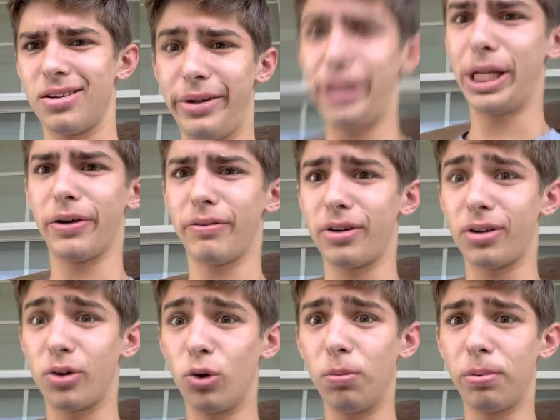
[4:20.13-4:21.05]
You need to give her a
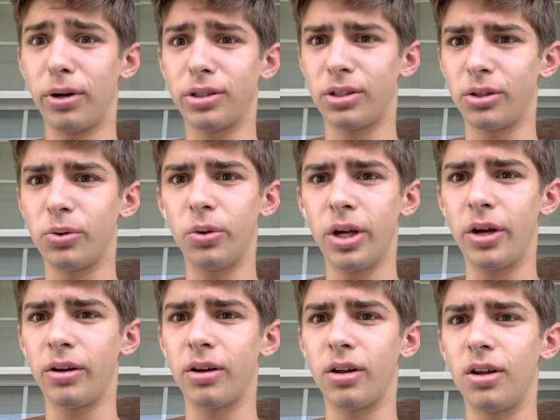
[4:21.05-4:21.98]
cool person, a cool
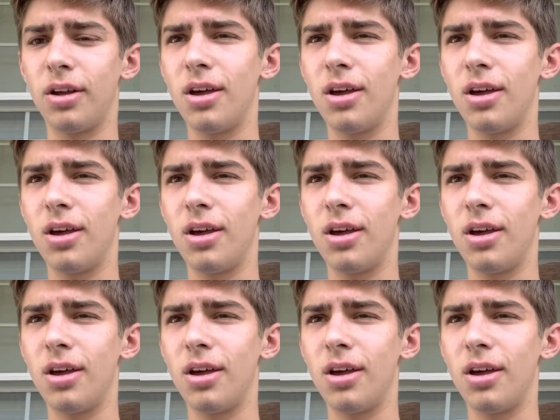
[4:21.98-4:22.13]
character.